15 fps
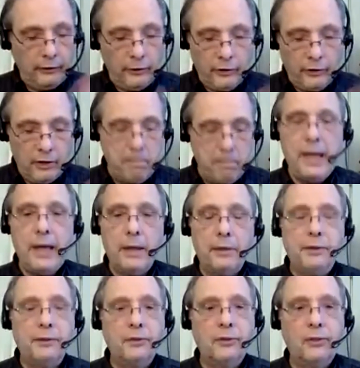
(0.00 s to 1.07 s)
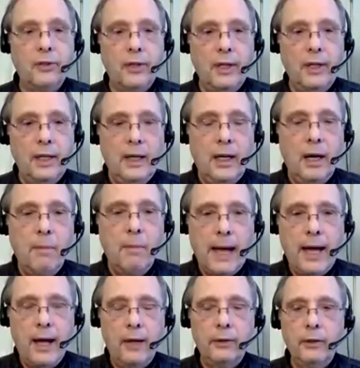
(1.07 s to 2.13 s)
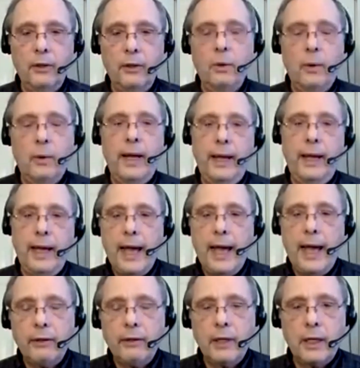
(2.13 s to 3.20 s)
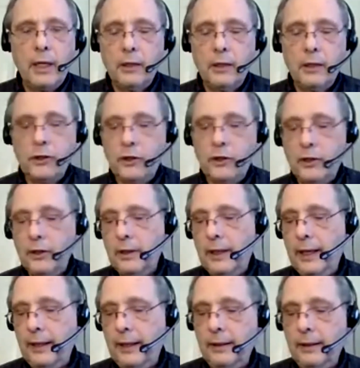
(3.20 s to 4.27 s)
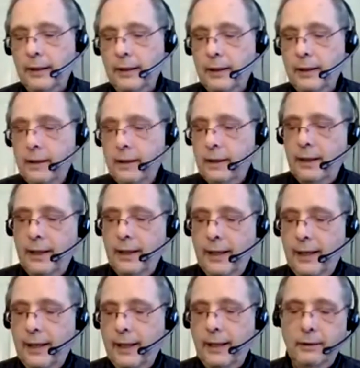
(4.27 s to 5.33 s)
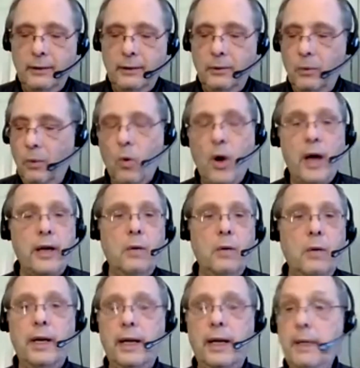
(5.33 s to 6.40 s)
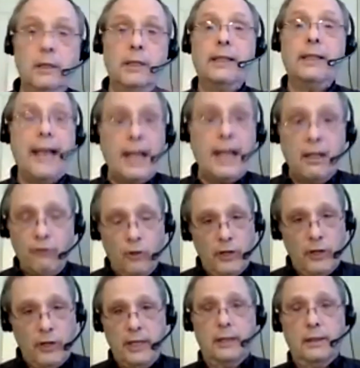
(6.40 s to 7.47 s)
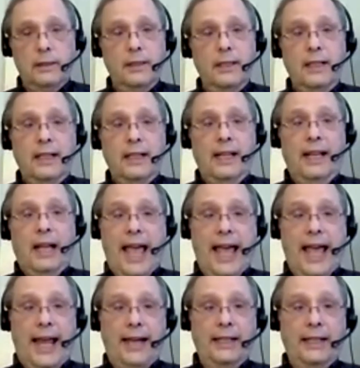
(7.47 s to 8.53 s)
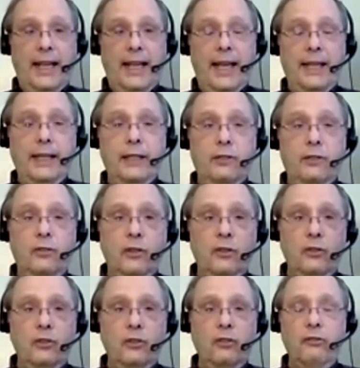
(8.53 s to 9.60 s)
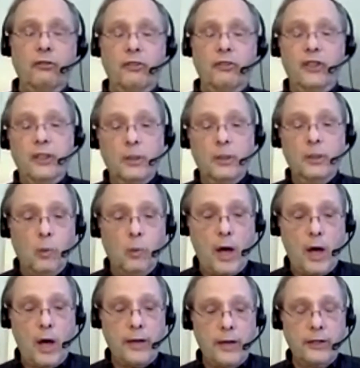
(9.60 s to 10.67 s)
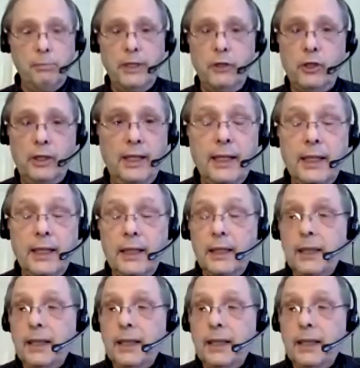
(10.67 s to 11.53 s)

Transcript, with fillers: the myths about the way agriculture and, and water work. I mean, look at California and, and its severe water depletion.